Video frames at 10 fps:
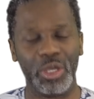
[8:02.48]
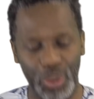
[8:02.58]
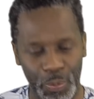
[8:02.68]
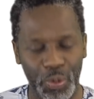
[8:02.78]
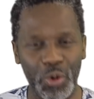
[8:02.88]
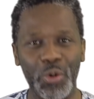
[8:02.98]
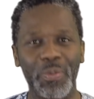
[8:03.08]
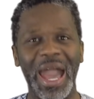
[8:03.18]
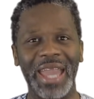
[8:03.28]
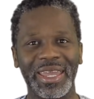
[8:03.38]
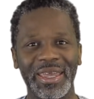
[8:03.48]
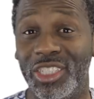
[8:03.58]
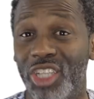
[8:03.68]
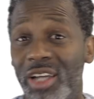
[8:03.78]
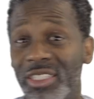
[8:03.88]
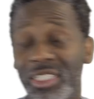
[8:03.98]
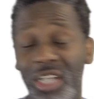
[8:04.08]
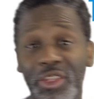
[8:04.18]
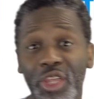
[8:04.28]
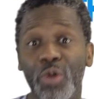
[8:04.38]
you pull back. Chances
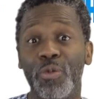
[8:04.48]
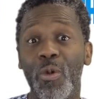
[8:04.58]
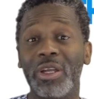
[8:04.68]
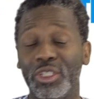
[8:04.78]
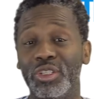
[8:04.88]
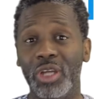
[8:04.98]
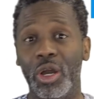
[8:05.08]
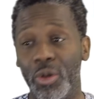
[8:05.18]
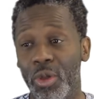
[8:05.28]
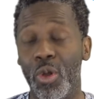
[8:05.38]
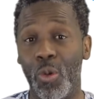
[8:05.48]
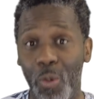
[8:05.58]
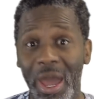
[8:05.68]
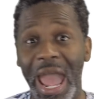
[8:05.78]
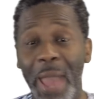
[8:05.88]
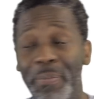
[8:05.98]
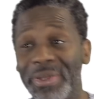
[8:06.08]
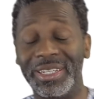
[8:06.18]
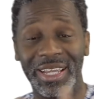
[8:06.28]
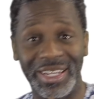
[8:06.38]
are they'll want to know what happened